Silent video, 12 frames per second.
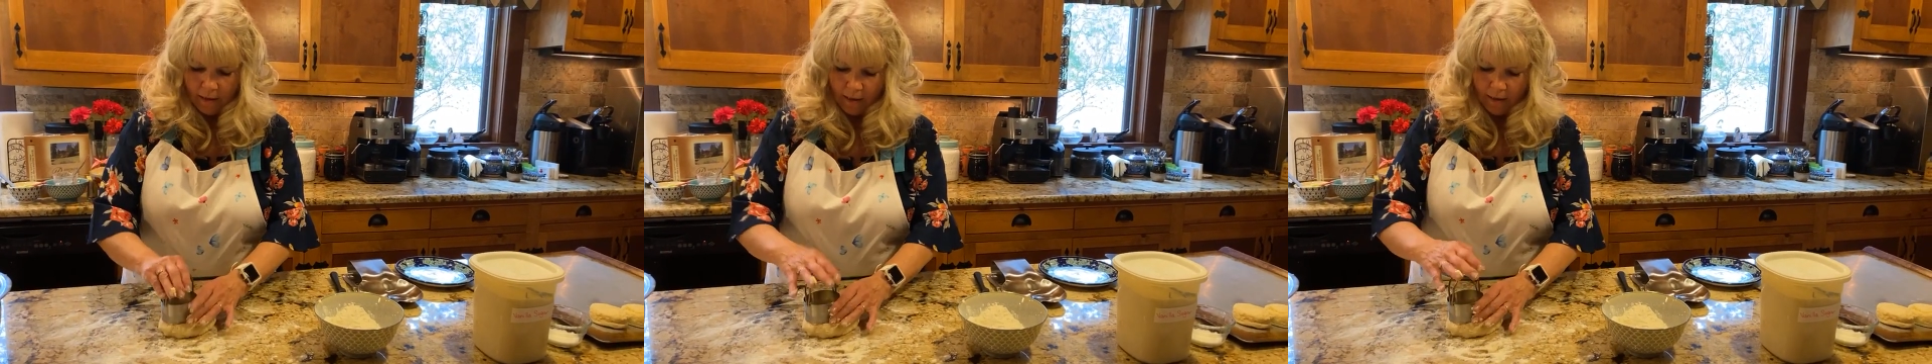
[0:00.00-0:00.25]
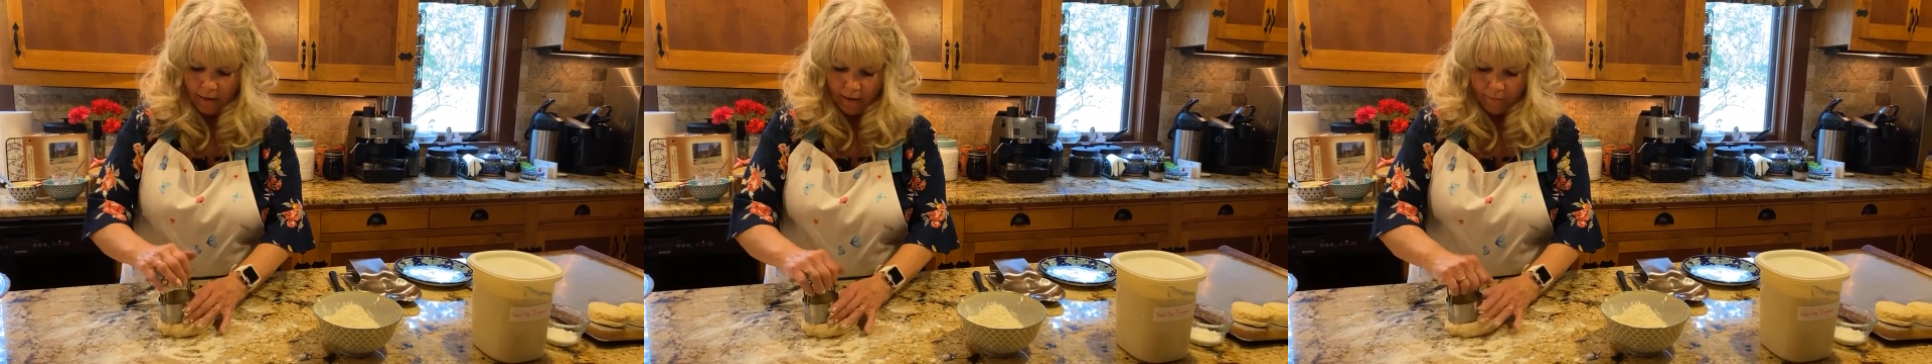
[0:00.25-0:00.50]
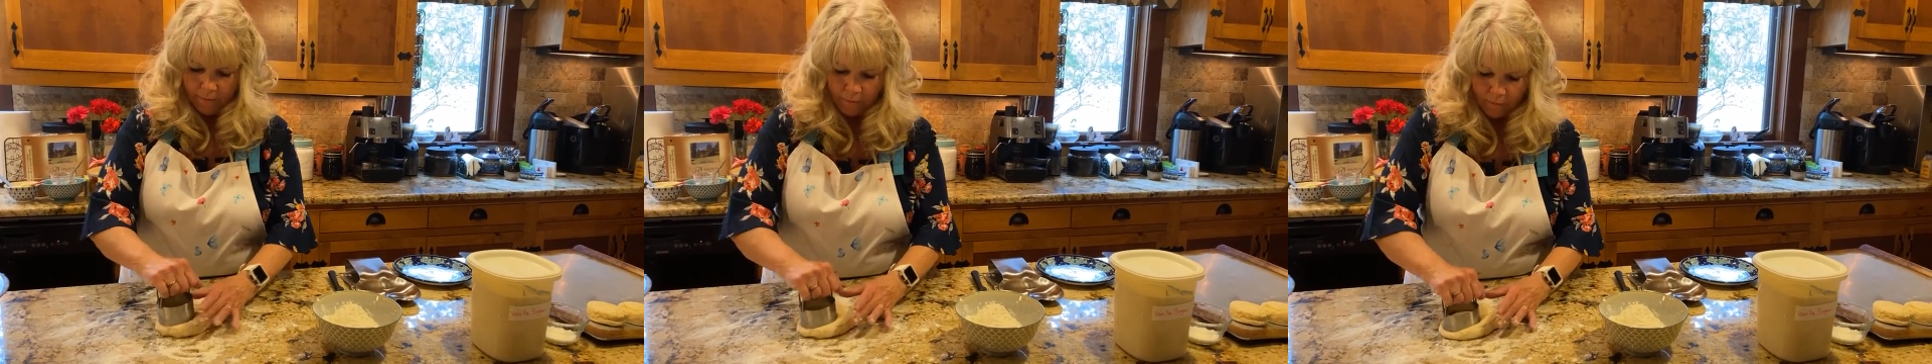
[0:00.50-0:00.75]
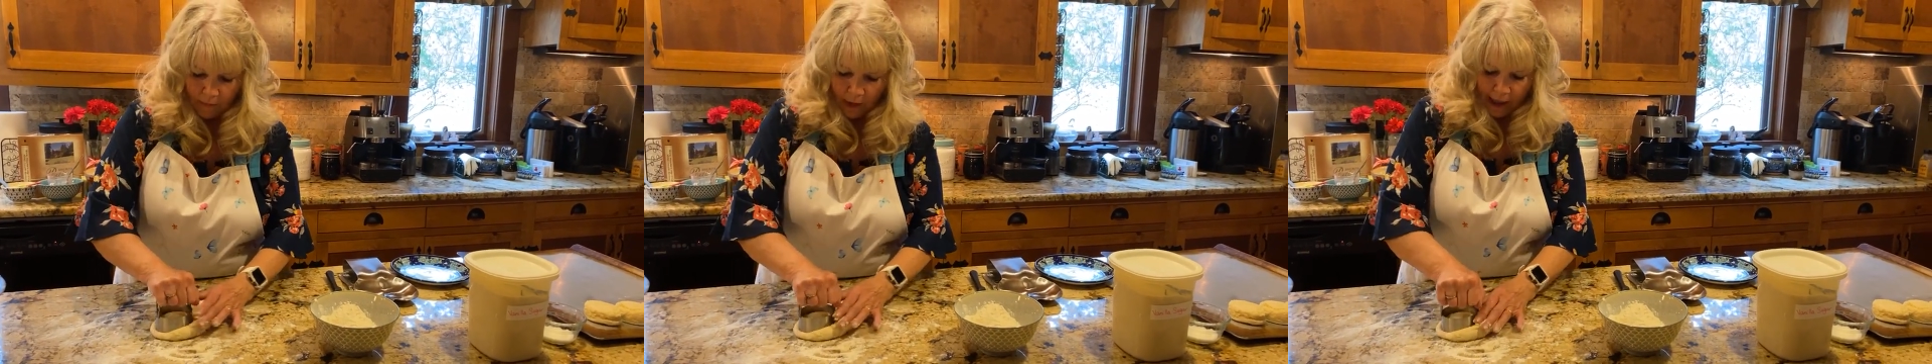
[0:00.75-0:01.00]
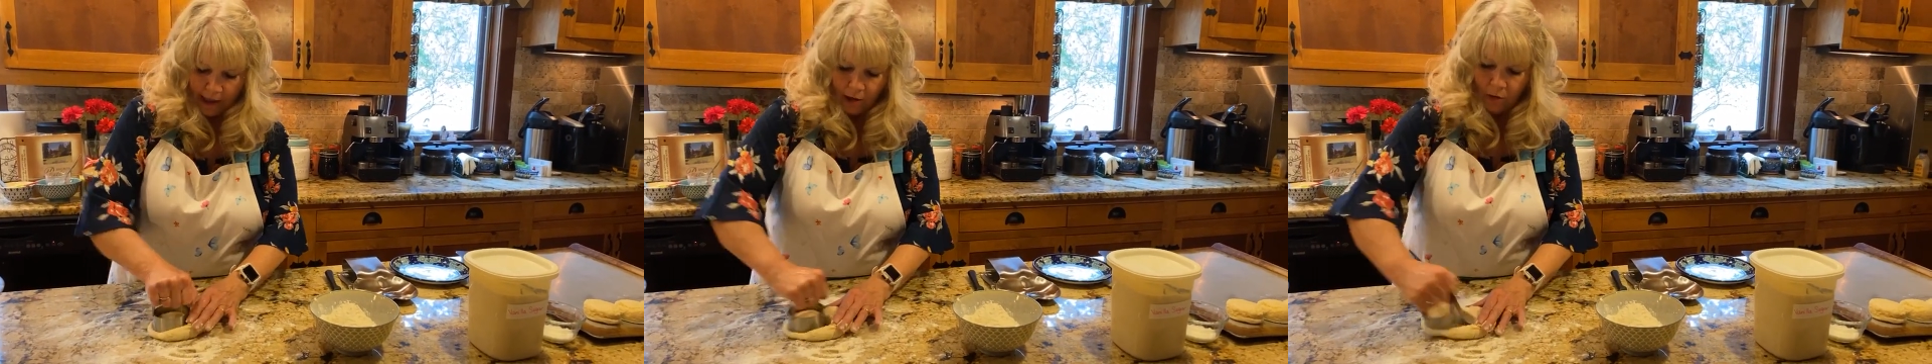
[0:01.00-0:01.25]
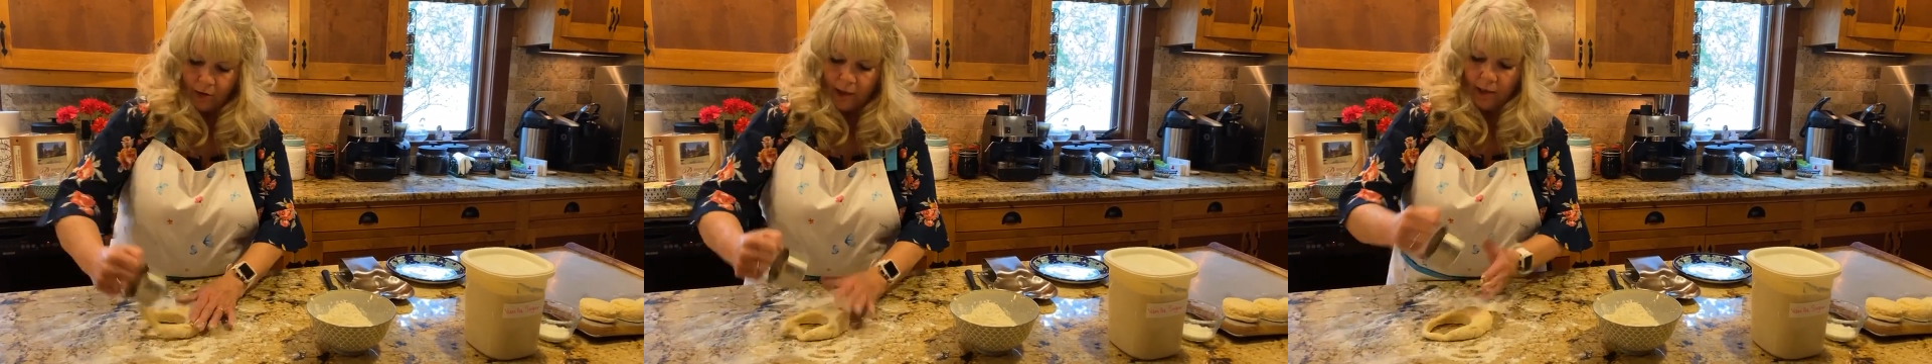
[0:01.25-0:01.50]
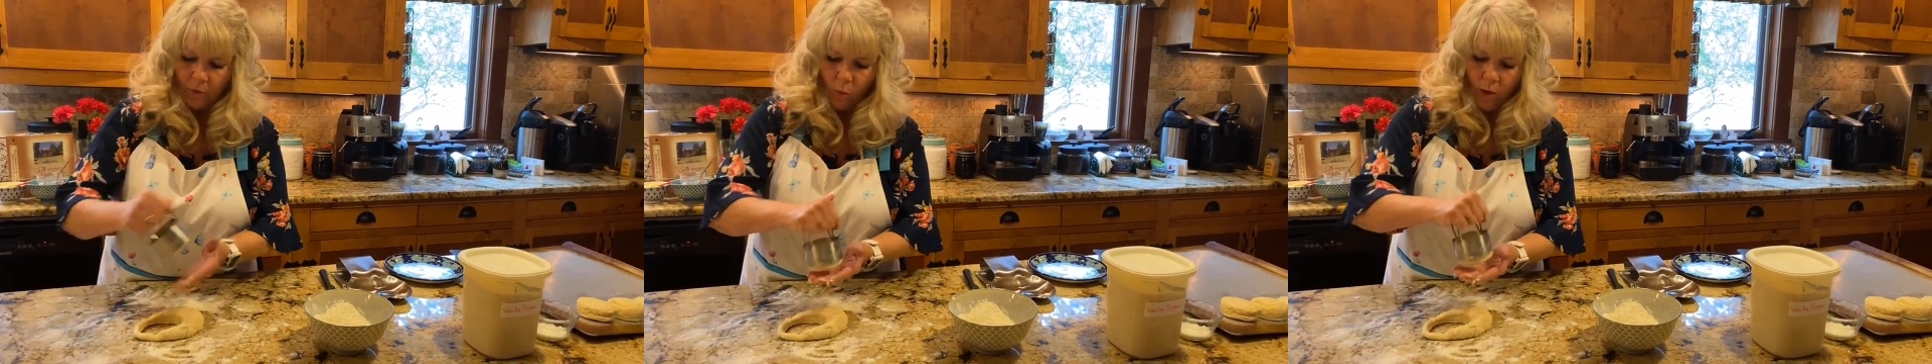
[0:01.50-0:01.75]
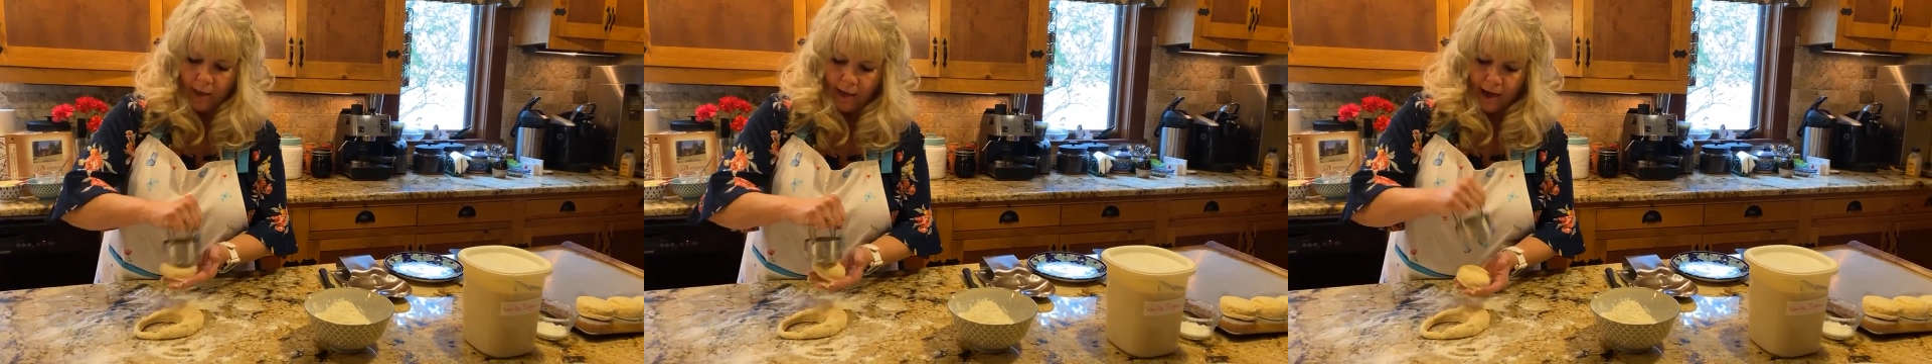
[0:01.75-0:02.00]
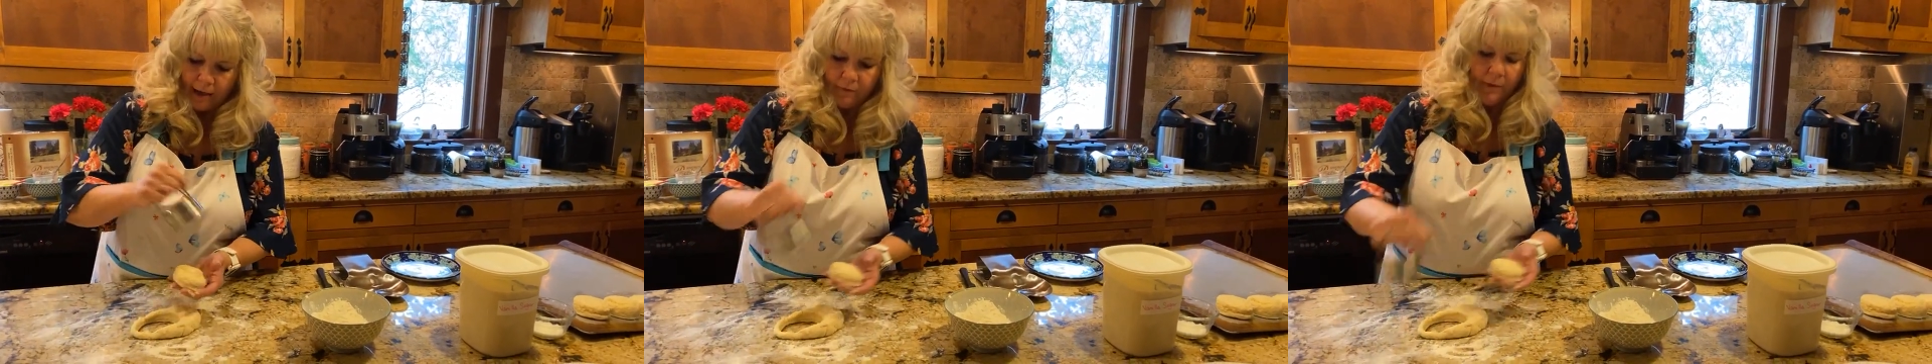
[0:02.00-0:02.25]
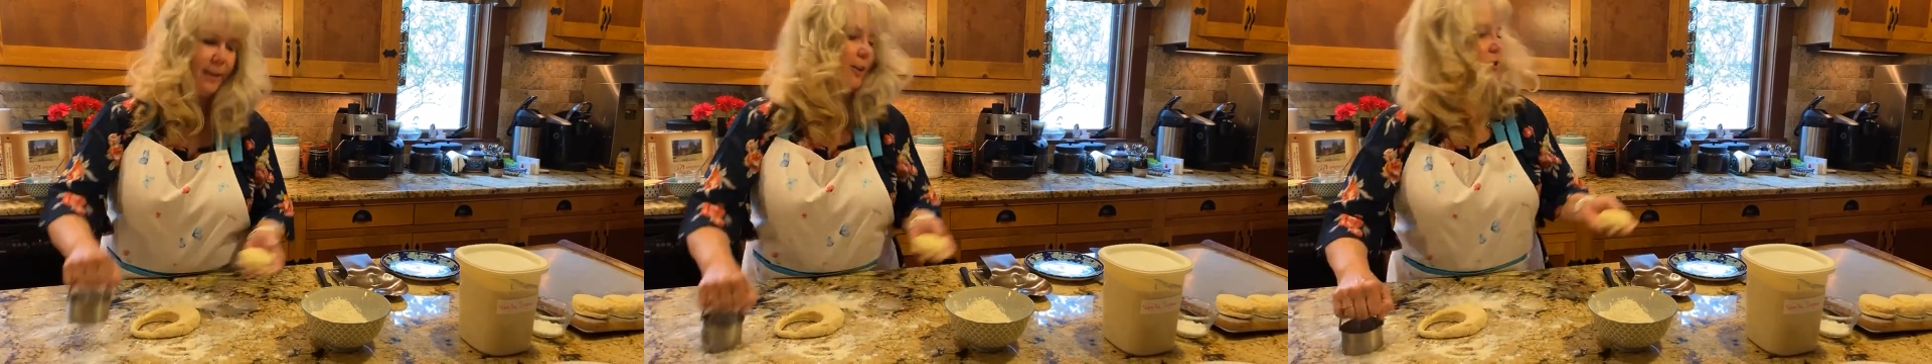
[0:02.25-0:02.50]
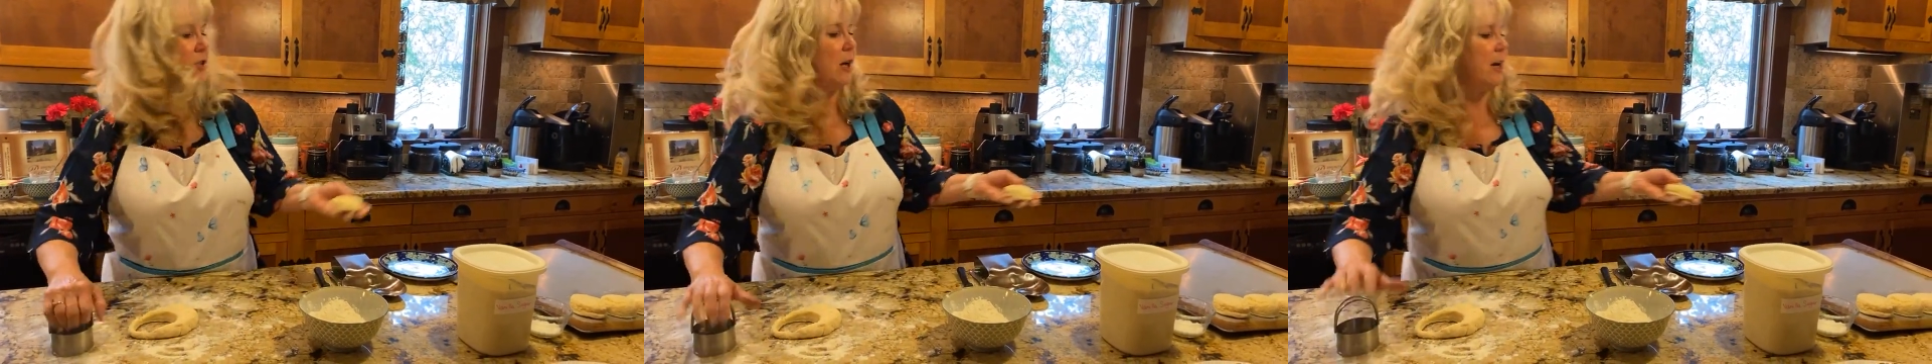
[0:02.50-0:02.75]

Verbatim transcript: um, I can only get one out of it each